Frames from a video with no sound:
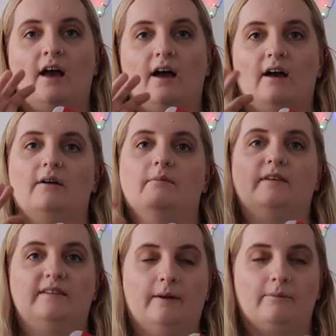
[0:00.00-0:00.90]

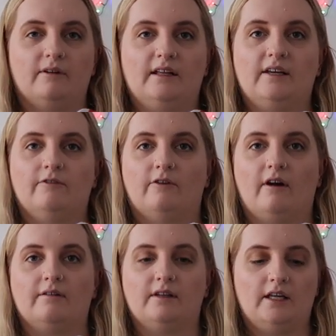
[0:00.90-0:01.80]
separately
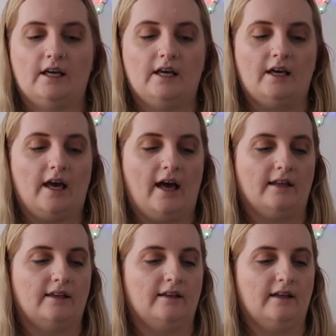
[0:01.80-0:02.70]
throughout the year,
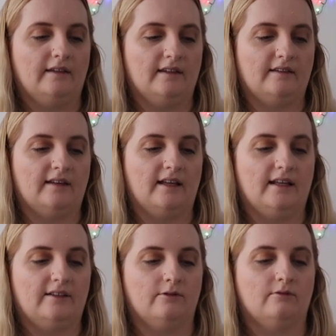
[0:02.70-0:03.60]
and this is a
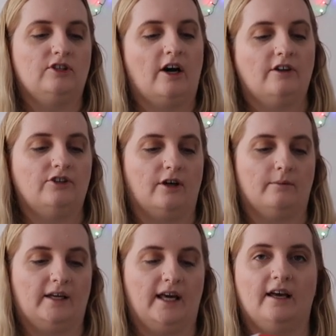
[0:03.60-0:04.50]
little
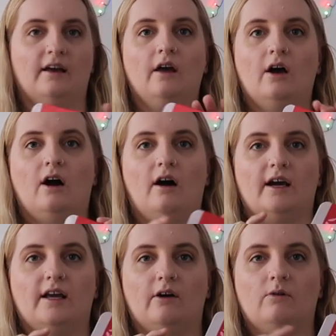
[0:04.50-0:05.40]
touch-up kit.
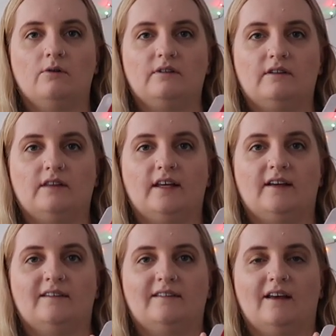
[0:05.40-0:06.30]
I ordered
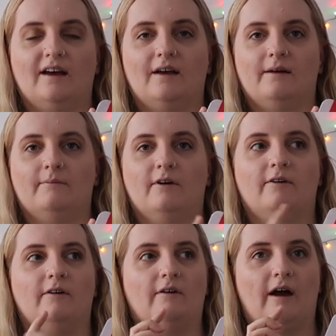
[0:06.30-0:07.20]
this and
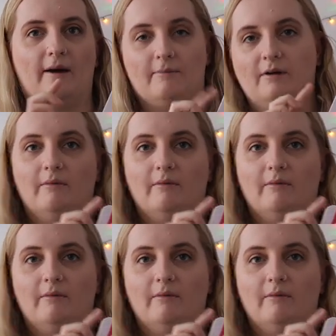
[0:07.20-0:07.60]
my